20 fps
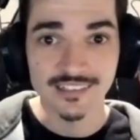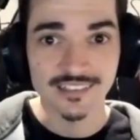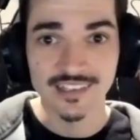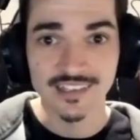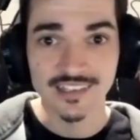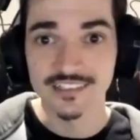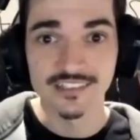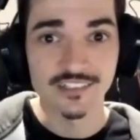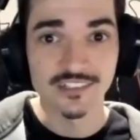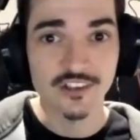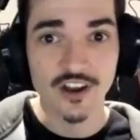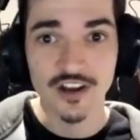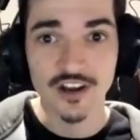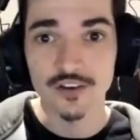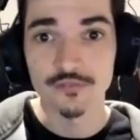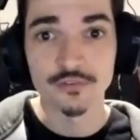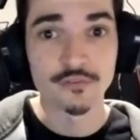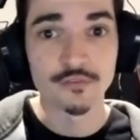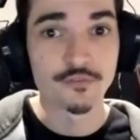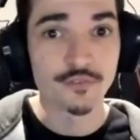it's kind
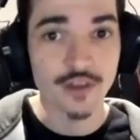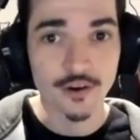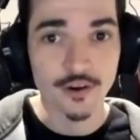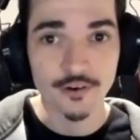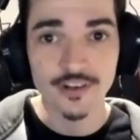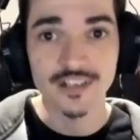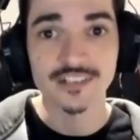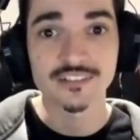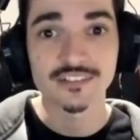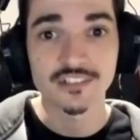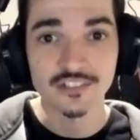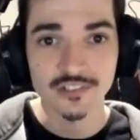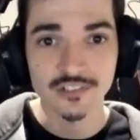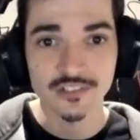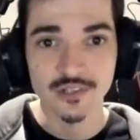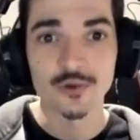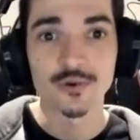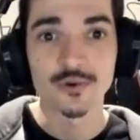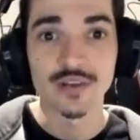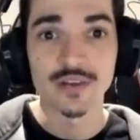of a very slow